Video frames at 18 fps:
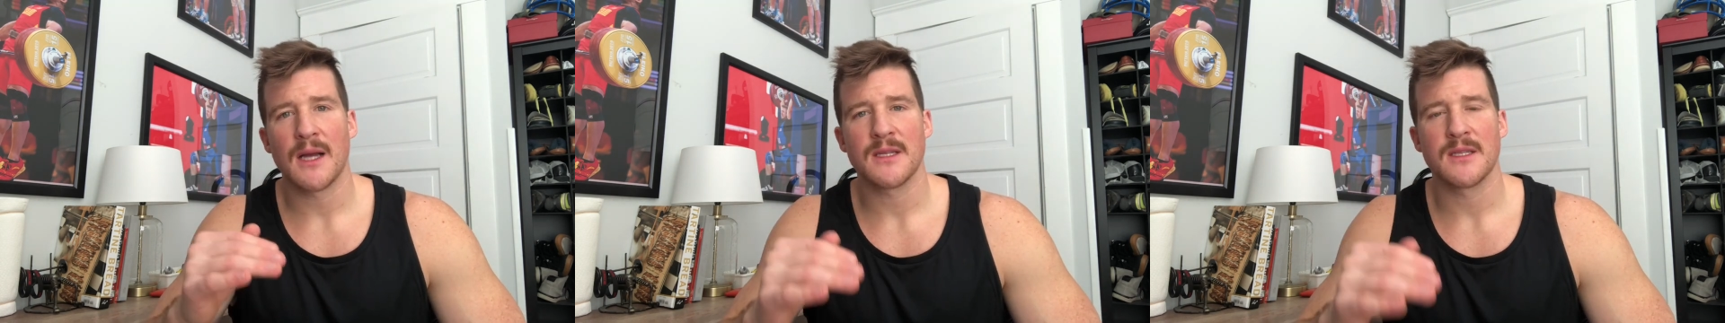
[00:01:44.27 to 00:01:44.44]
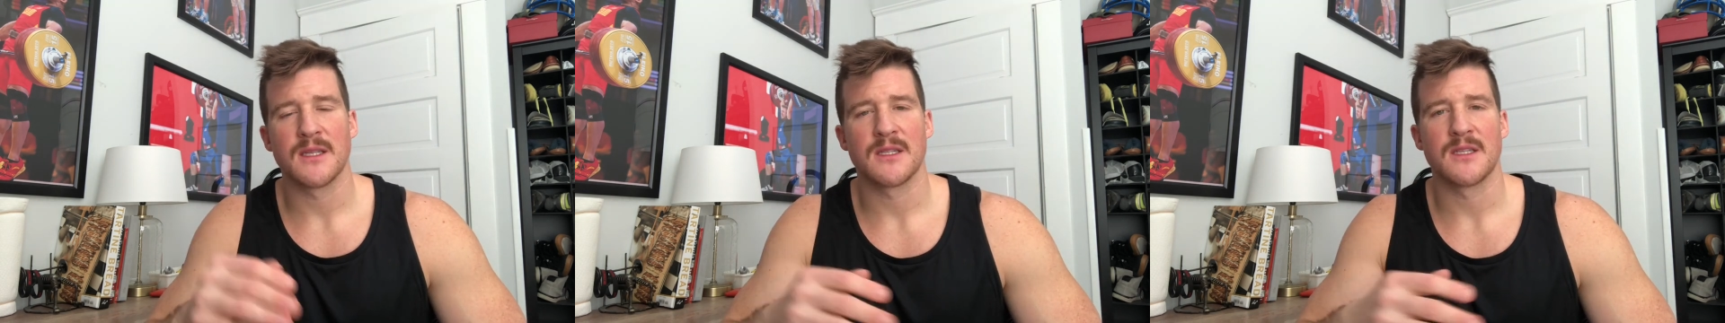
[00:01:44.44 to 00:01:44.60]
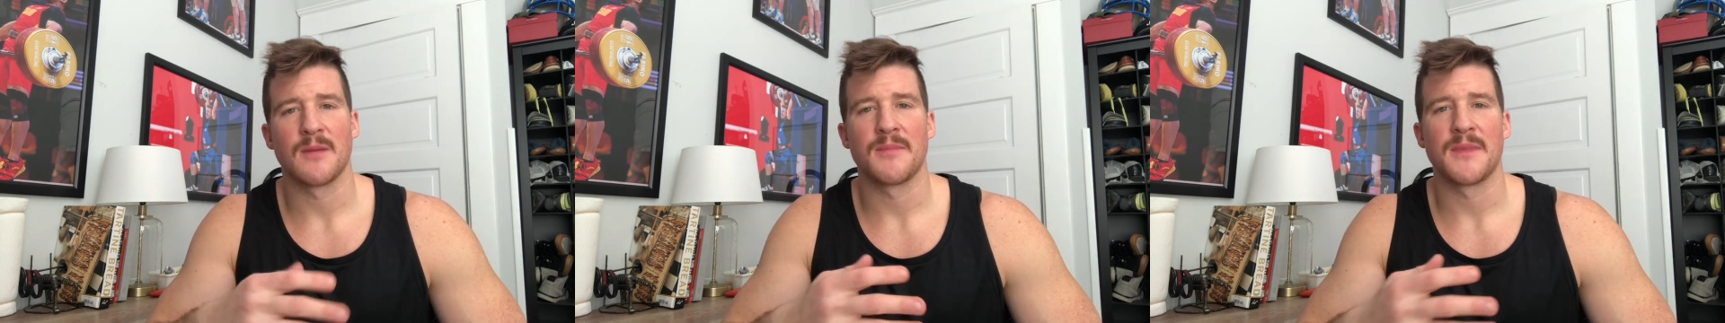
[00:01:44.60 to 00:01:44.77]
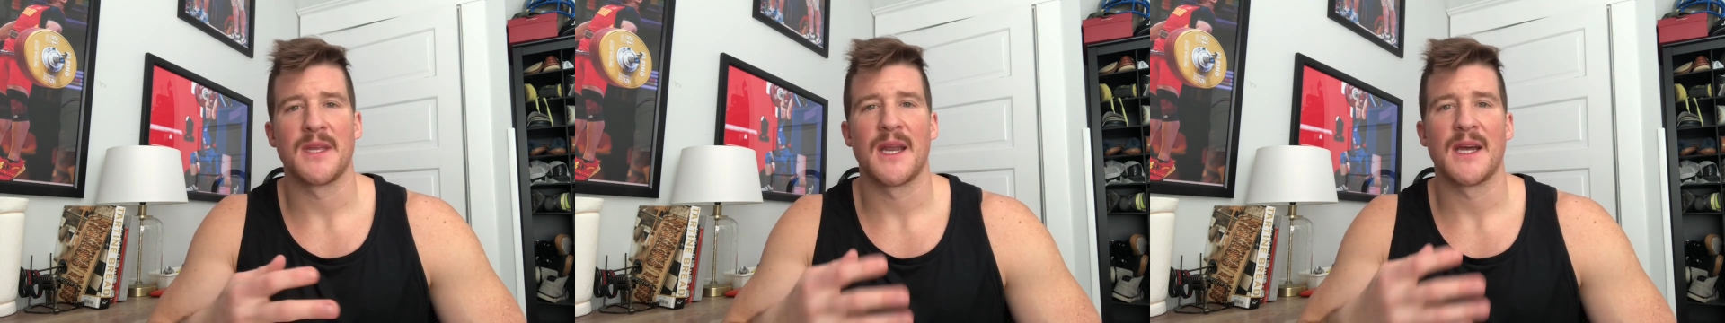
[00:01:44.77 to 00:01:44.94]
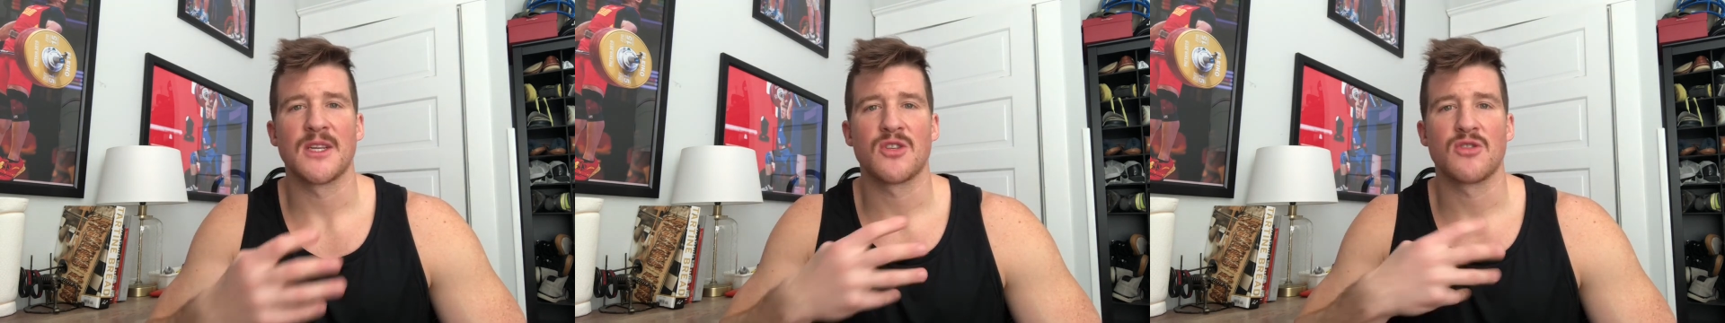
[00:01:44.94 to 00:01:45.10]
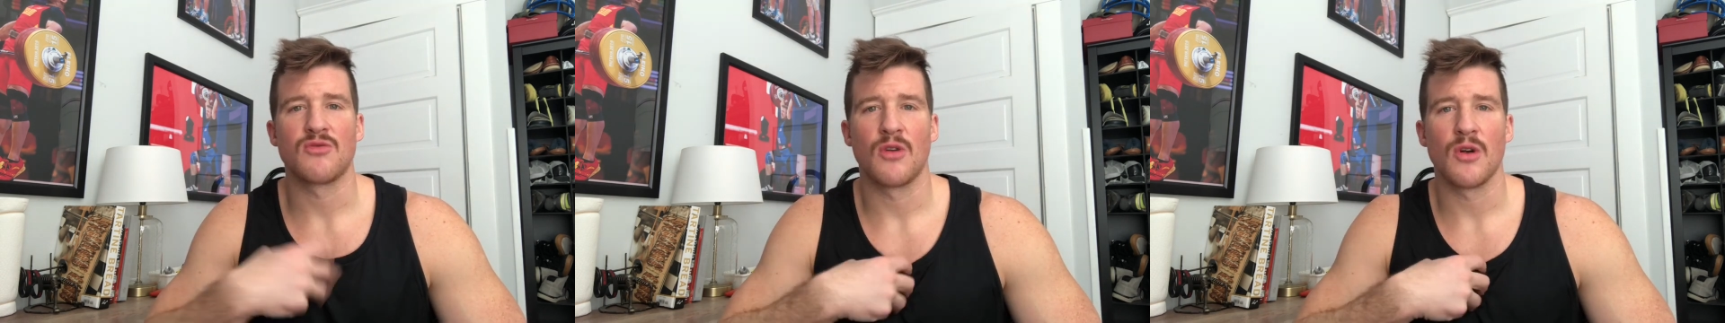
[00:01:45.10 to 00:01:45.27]
That's something that I
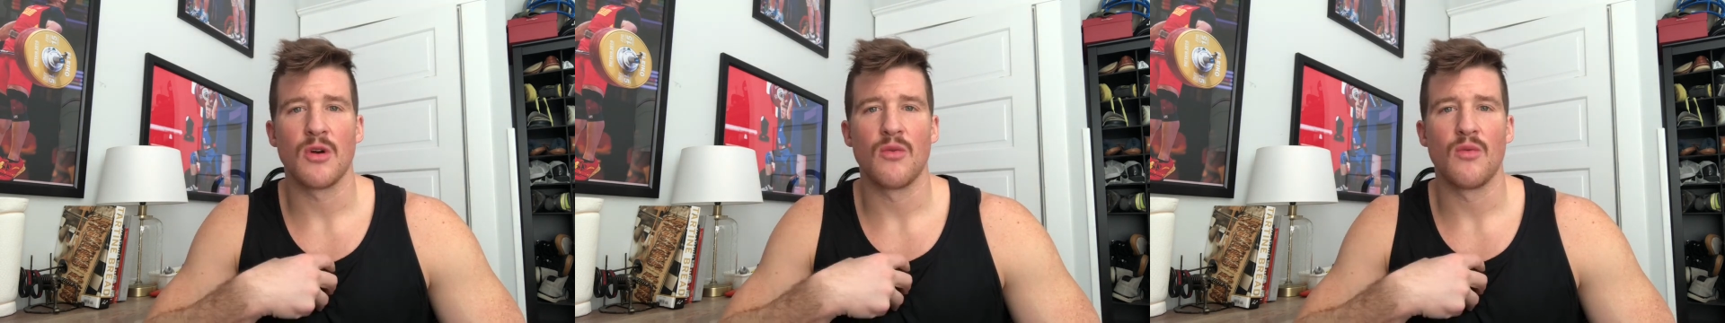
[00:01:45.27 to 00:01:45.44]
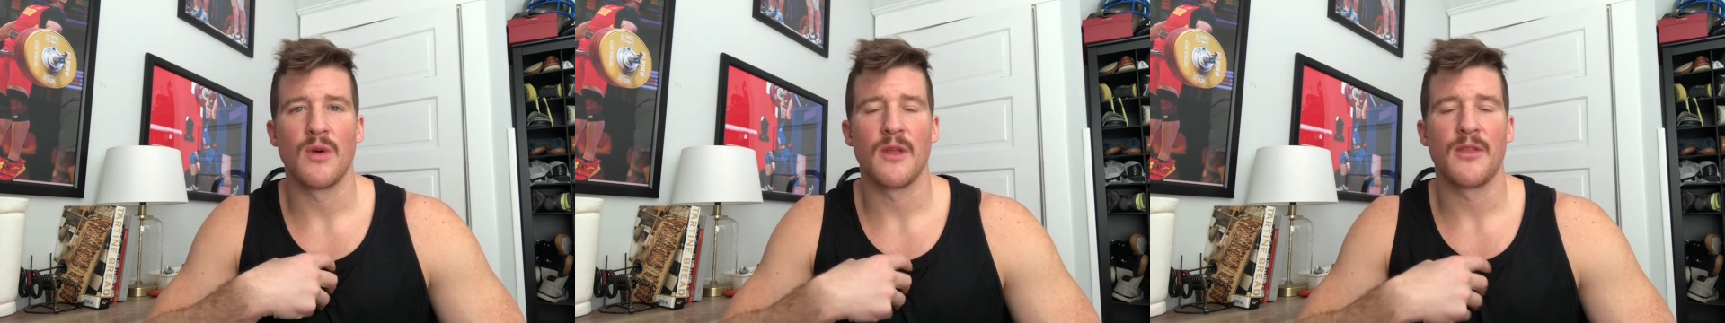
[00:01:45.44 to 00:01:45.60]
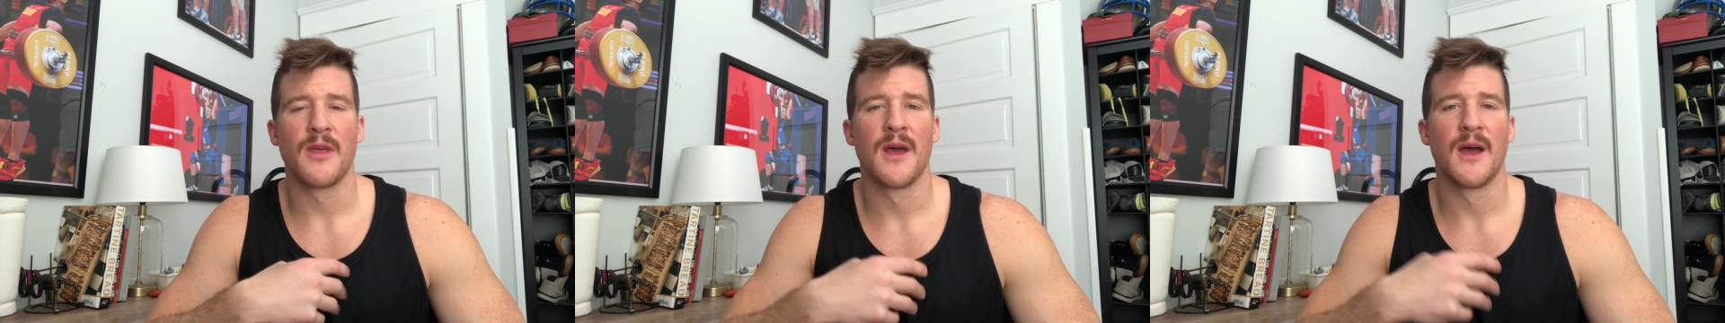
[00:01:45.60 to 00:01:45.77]
struggle with.